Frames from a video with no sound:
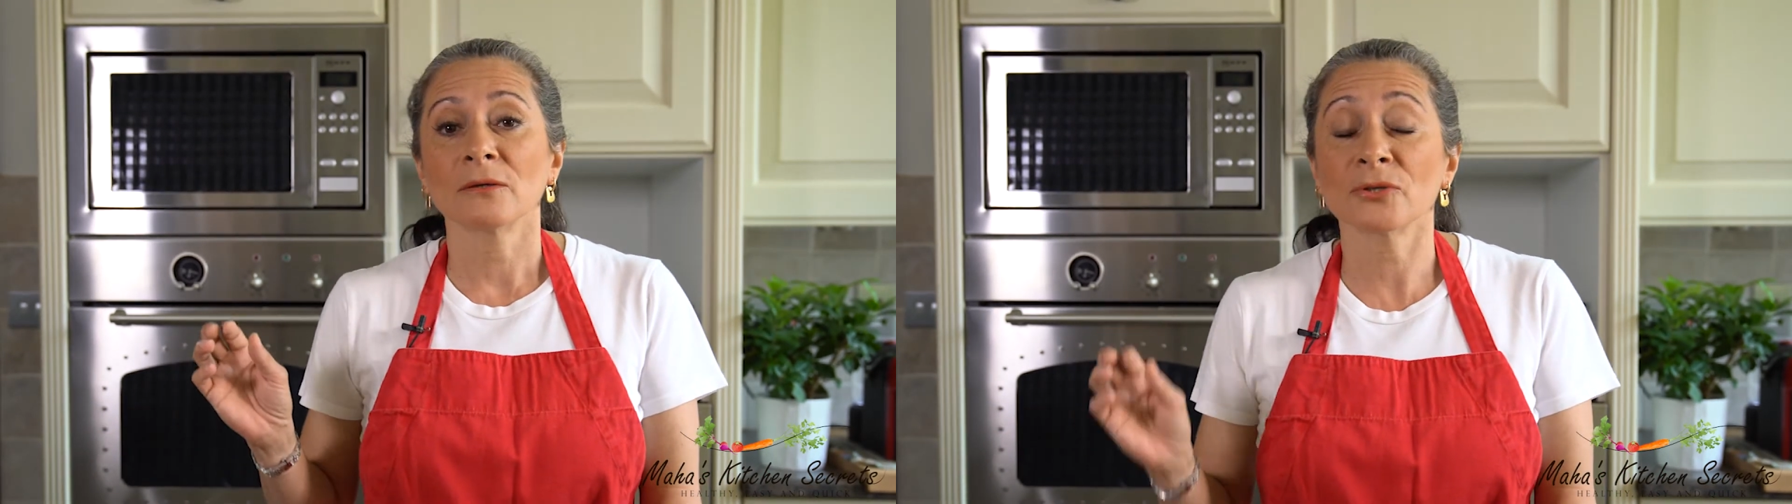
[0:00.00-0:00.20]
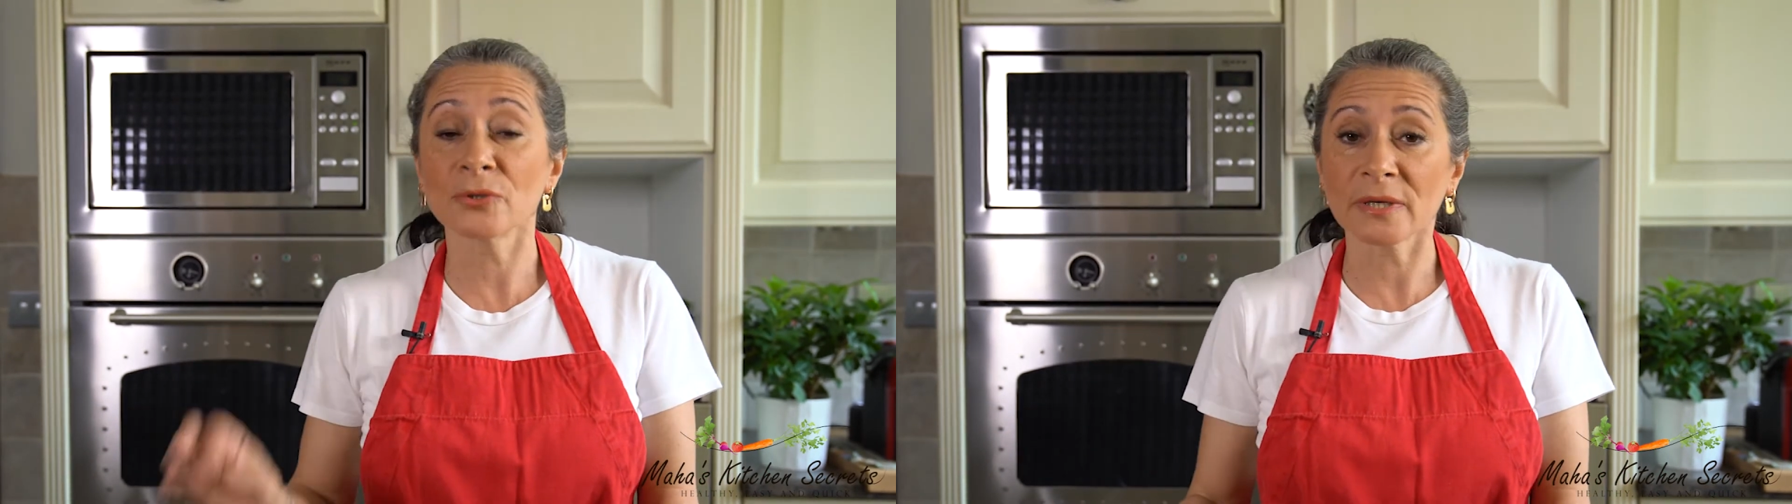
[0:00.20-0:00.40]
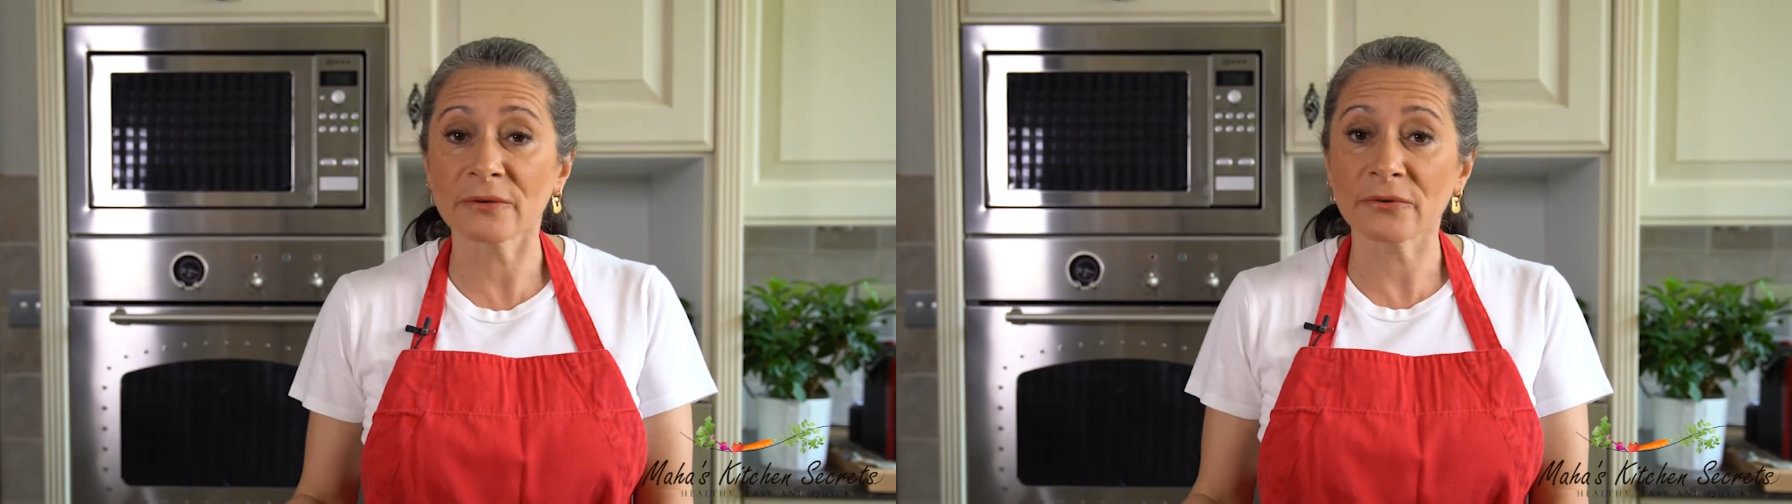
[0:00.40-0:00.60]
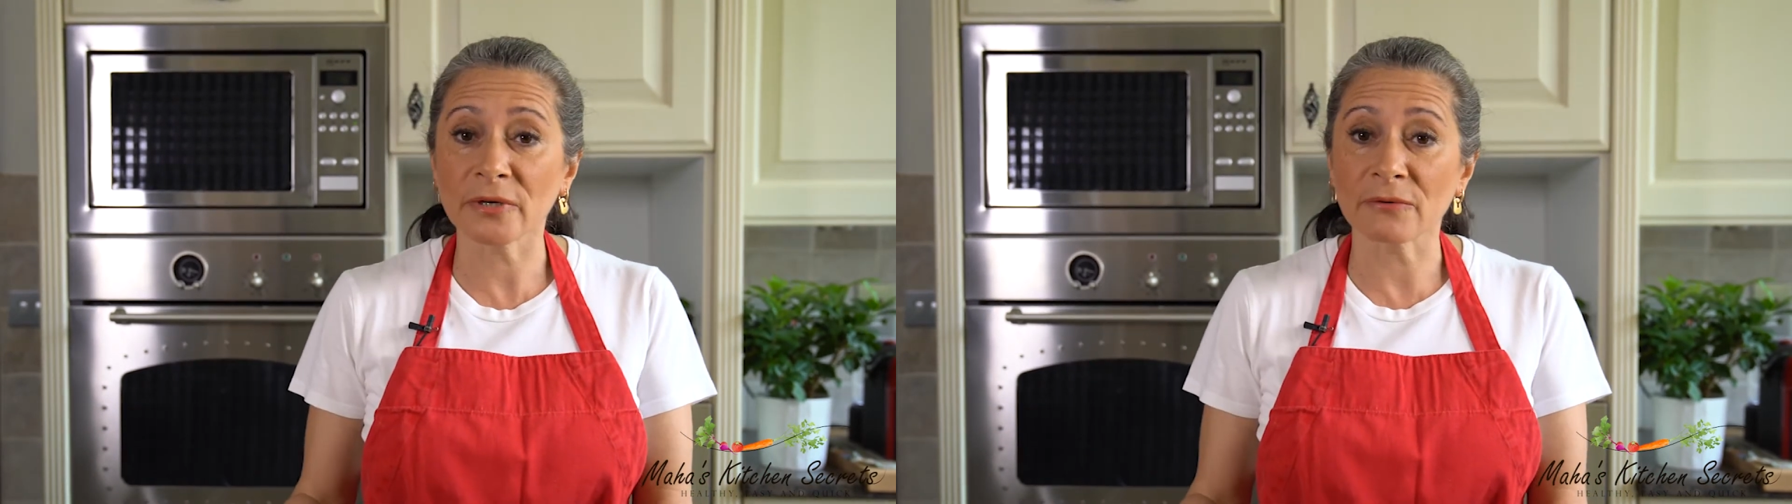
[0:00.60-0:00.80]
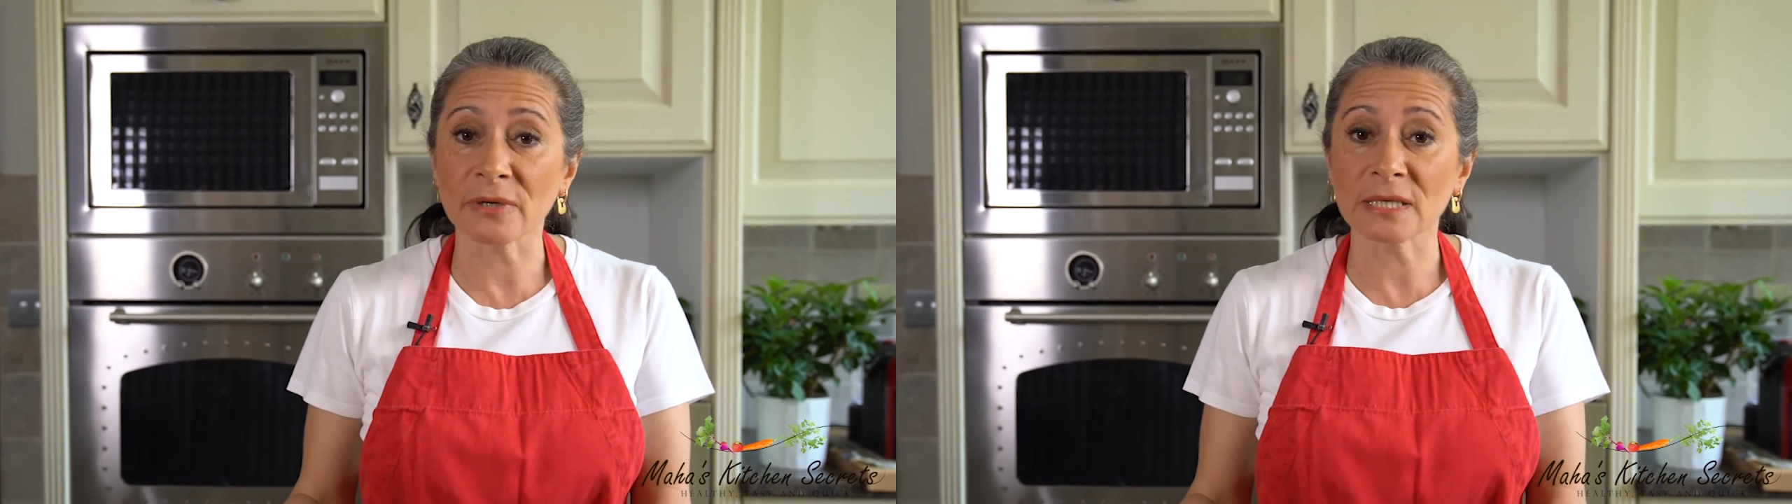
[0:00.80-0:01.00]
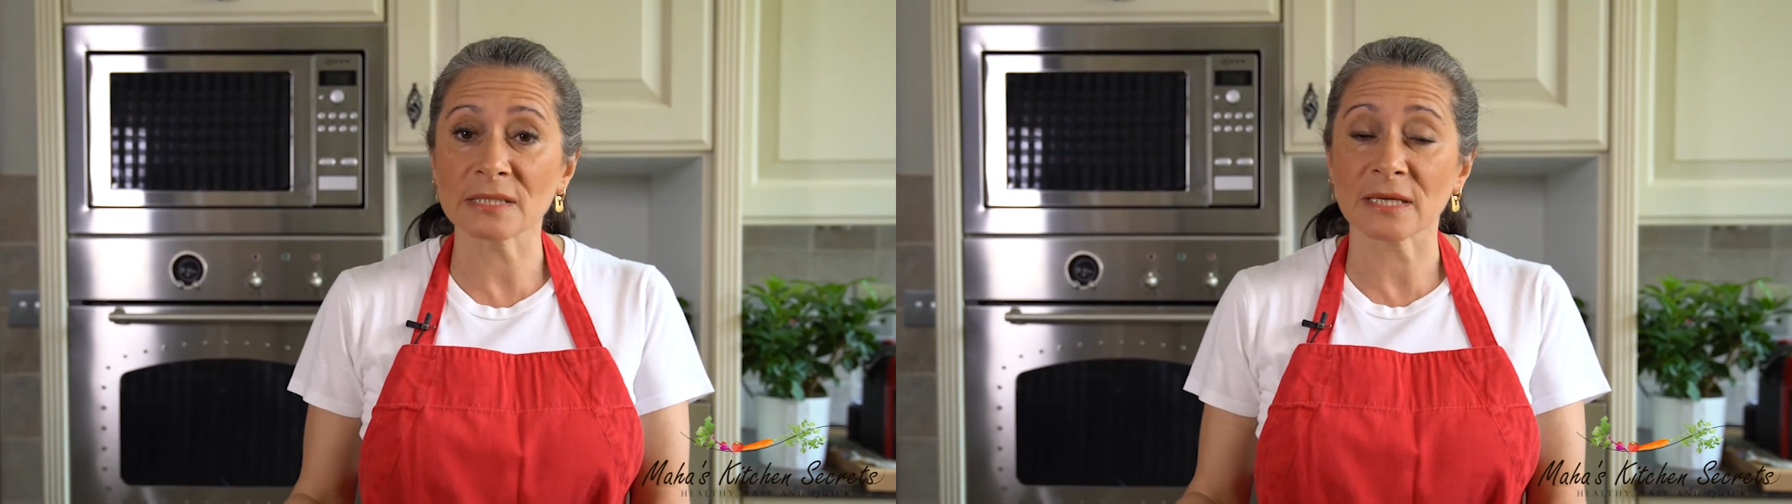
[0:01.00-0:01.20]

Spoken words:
200 degrees